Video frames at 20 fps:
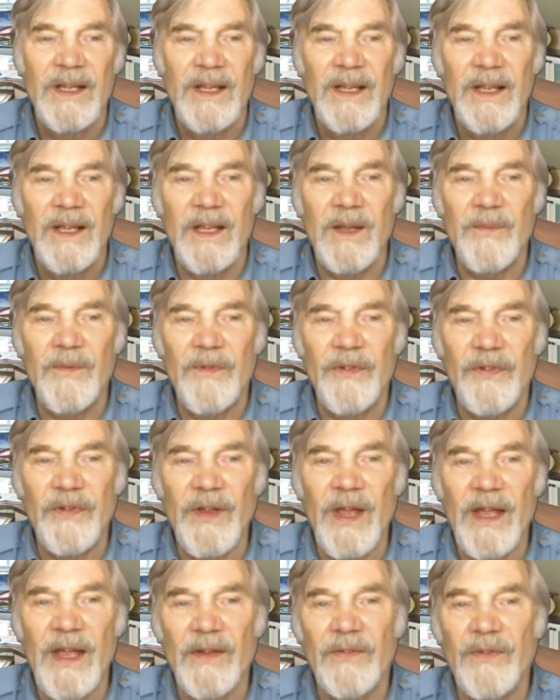He
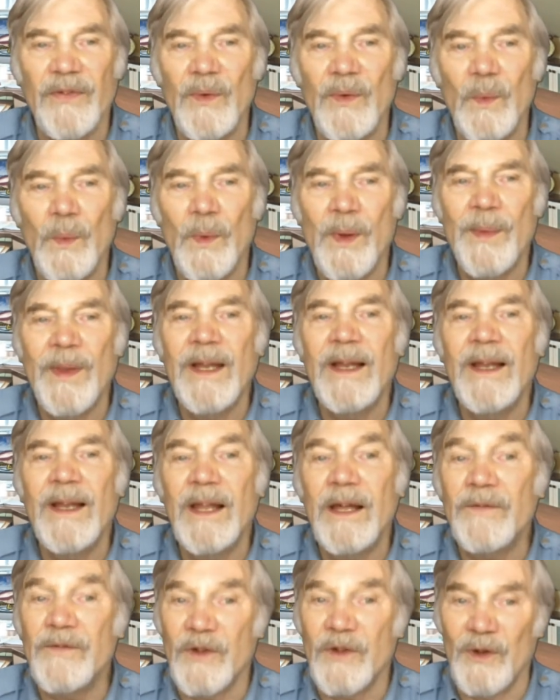emphasised that women
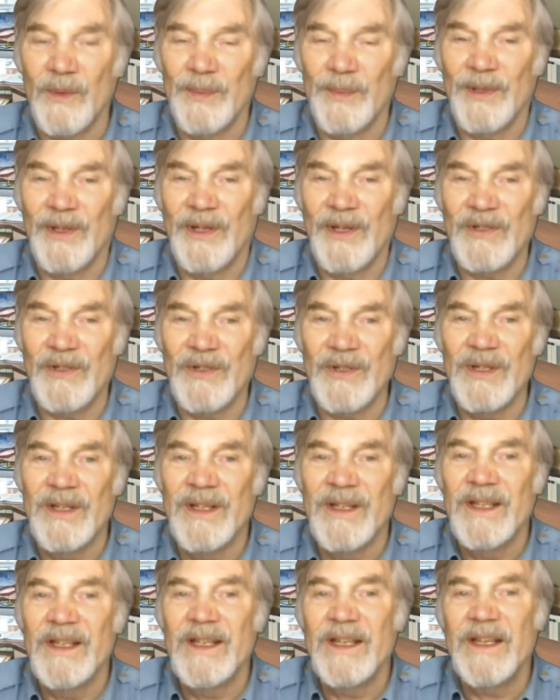love competition
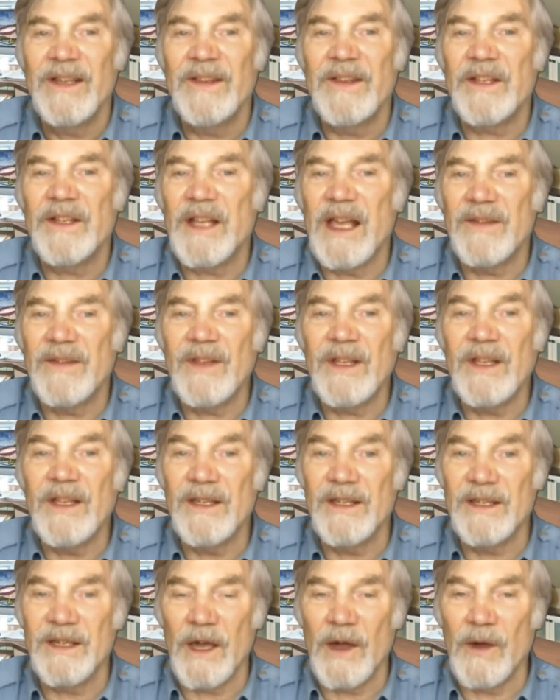and that having
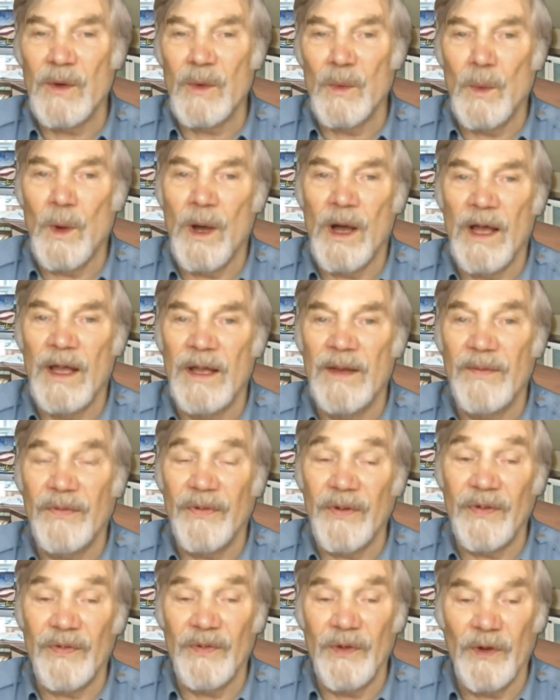co-wives
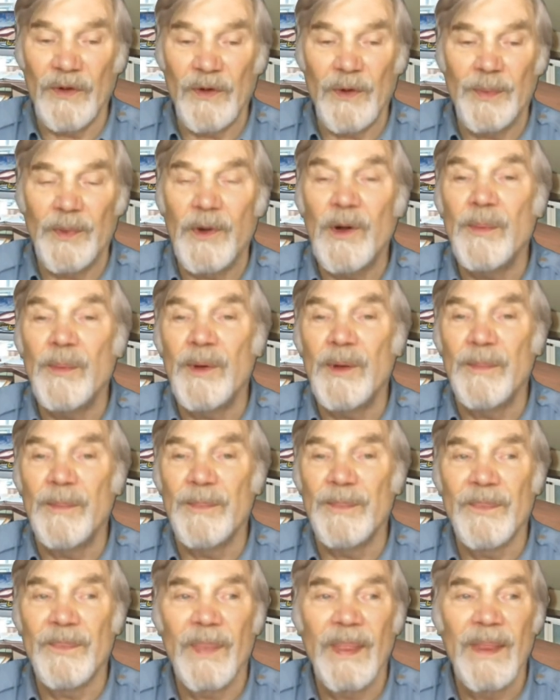is not a problem.
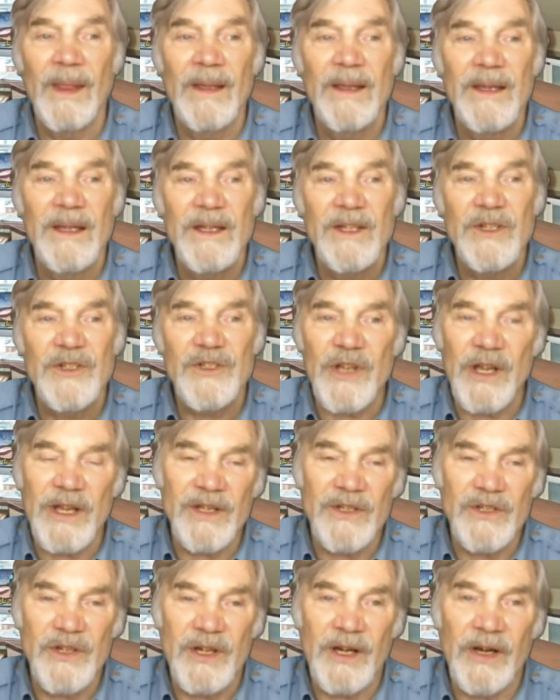
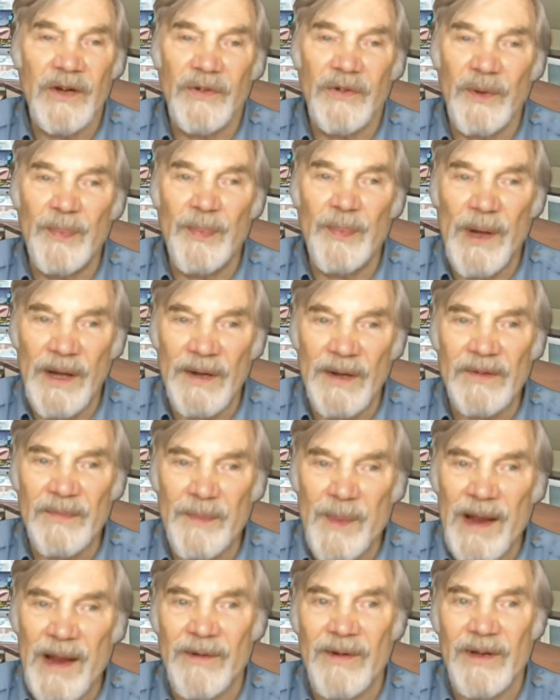Side chicks are part of
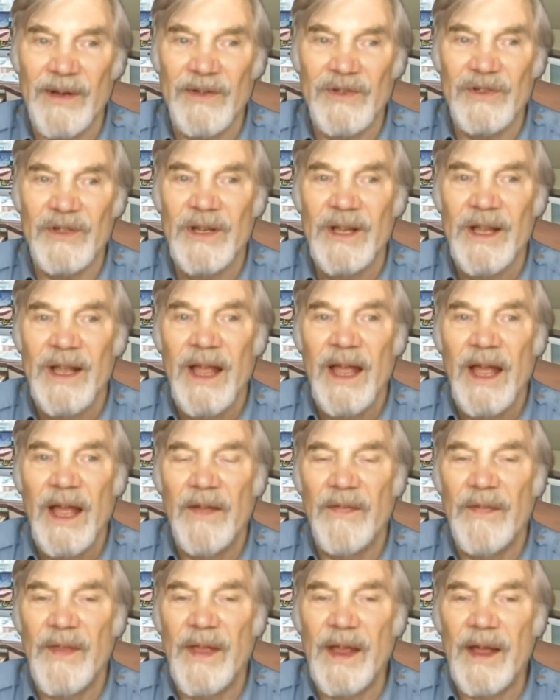marriage,
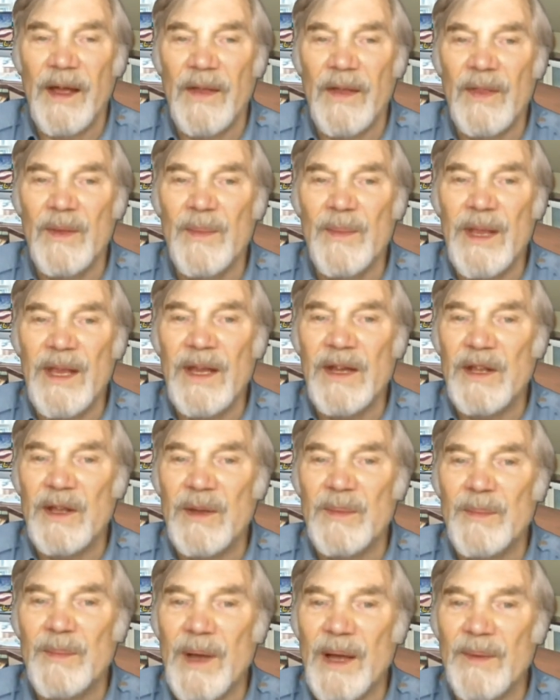and they are the
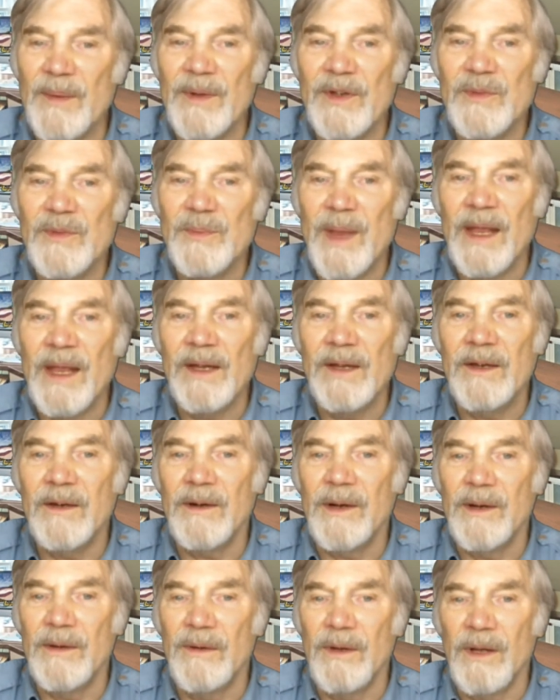medium by which men
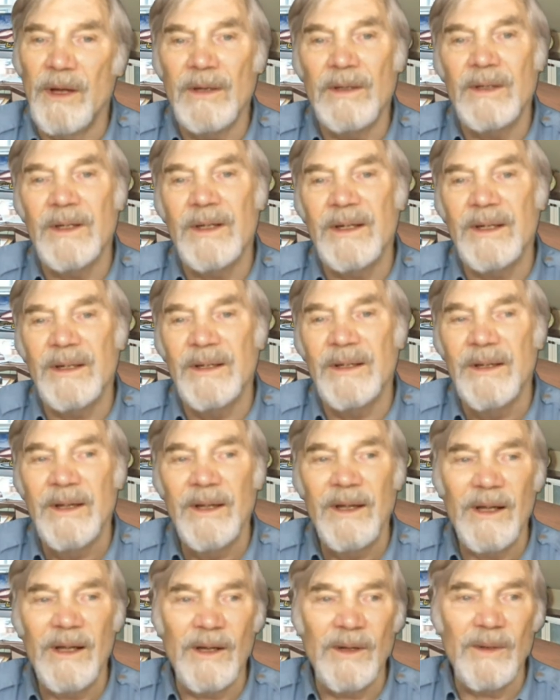grow longer,
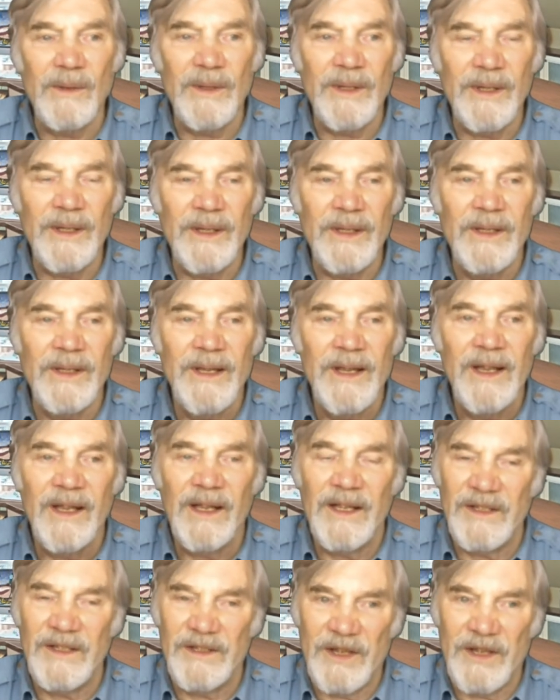older,
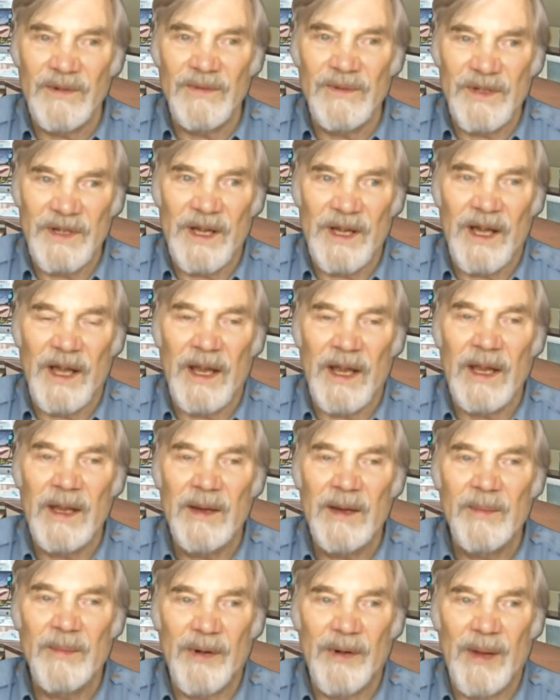and don't die
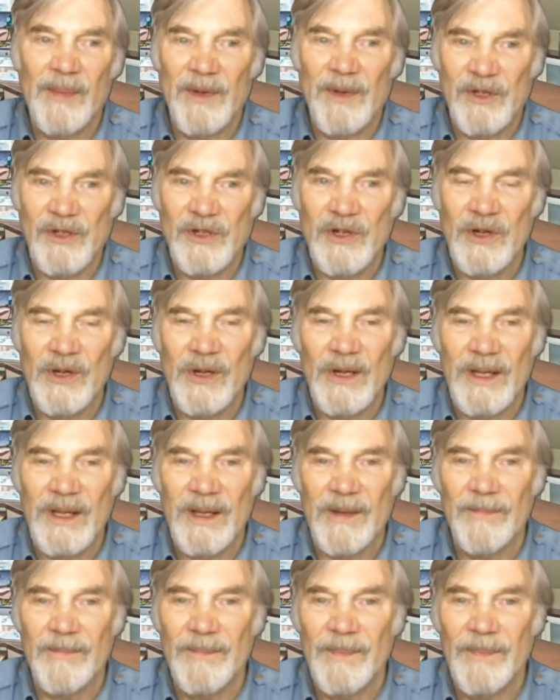prematurely.